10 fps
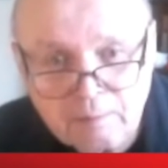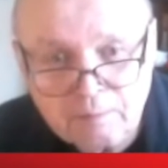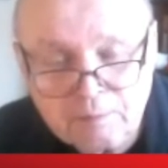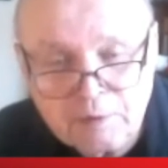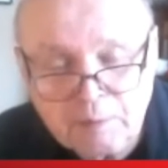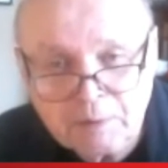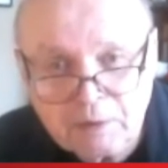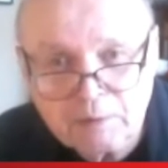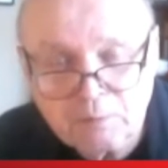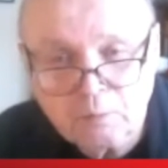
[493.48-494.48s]

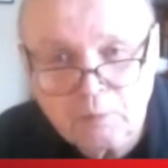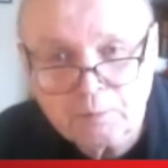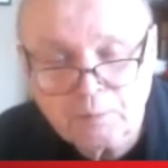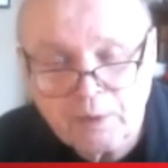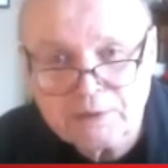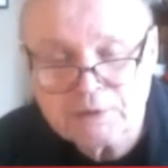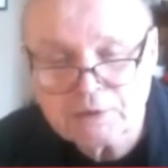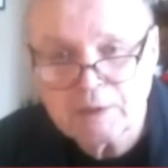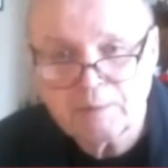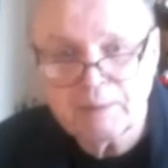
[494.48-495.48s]
Typically when prices
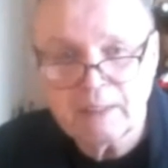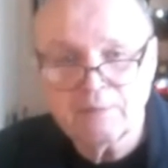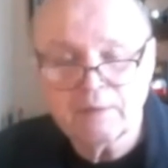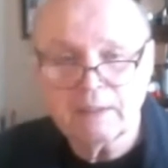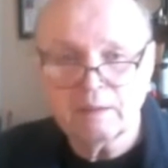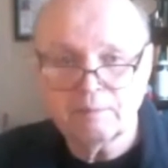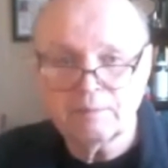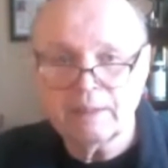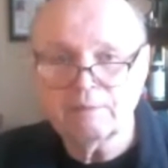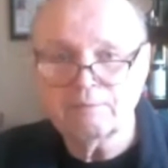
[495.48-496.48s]
come down, they come
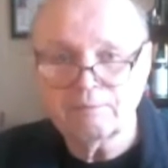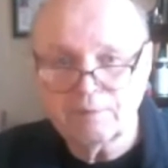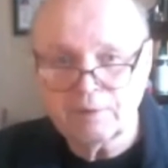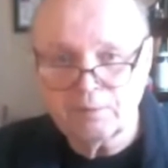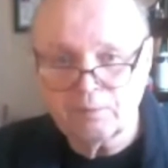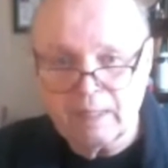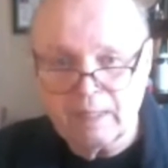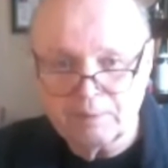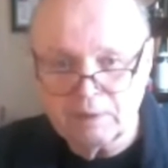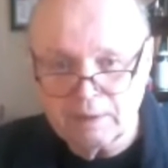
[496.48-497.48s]
down very
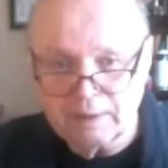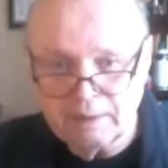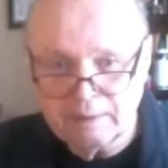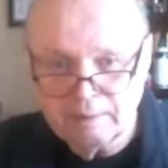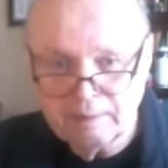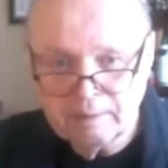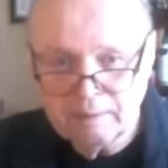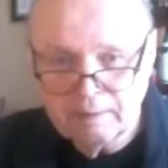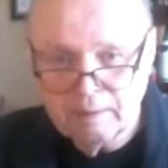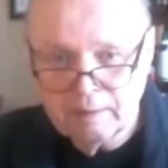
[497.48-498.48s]
rapidly
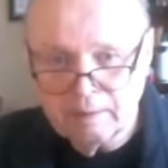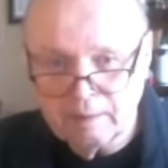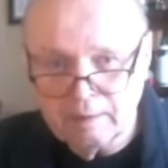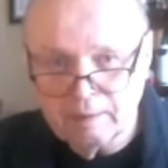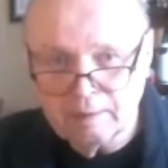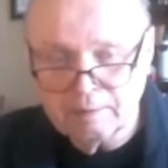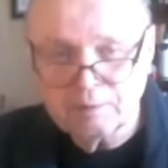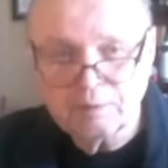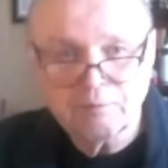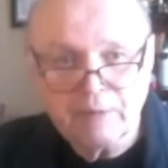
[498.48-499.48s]

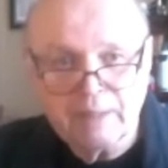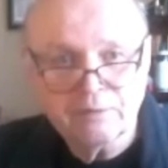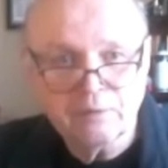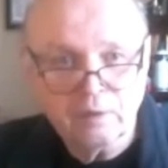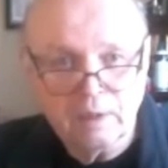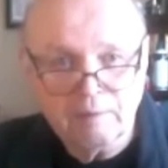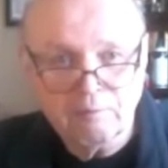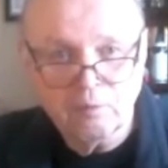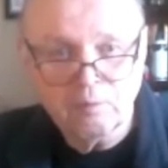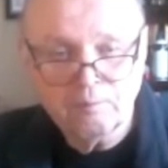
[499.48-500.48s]
to find their
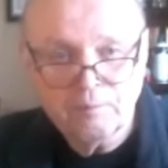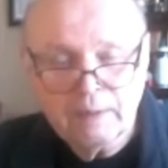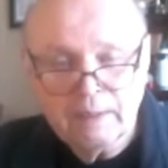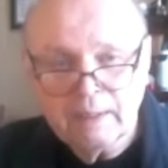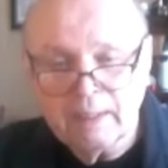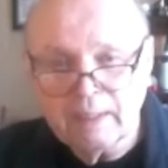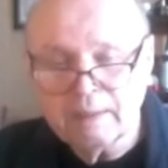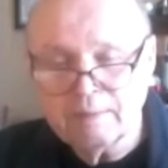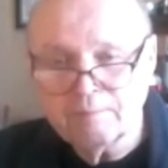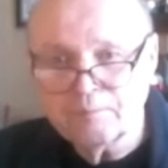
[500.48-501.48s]
level.
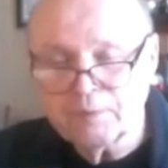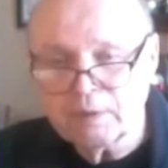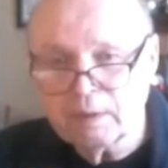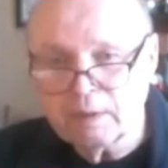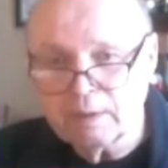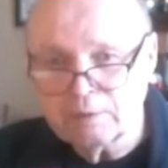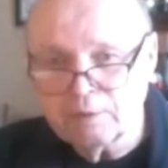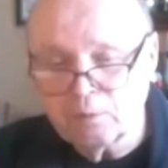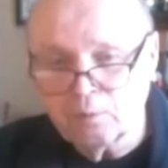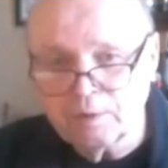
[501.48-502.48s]
And,
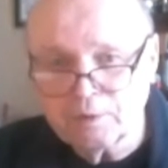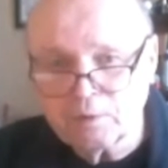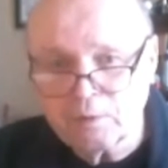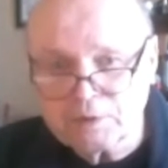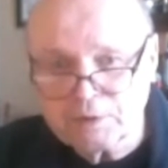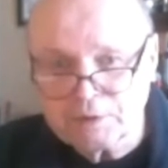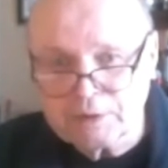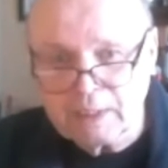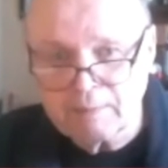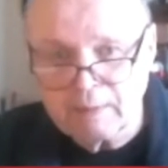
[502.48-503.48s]
one of the questions
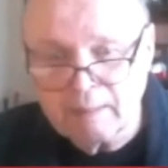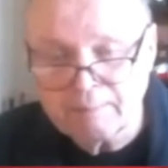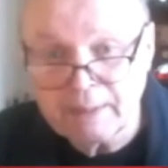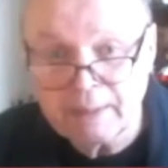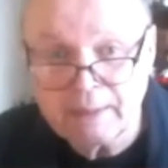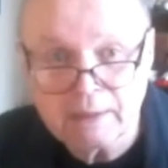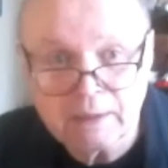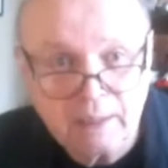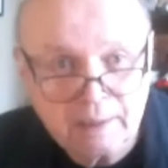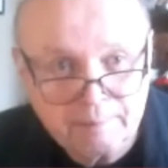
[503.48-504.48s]
I'm getting a
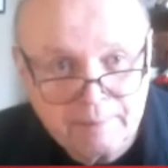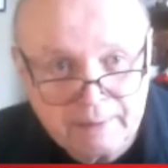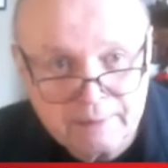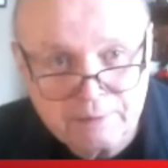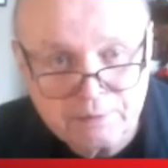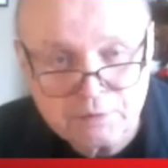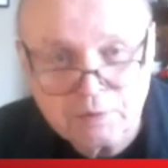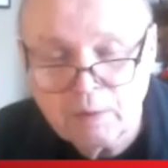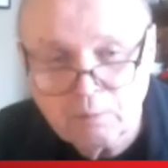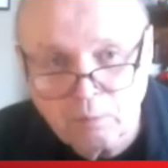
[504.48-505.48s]
lot about is,
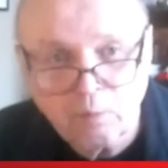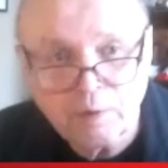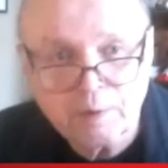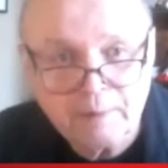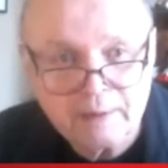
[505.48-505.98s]
well, what about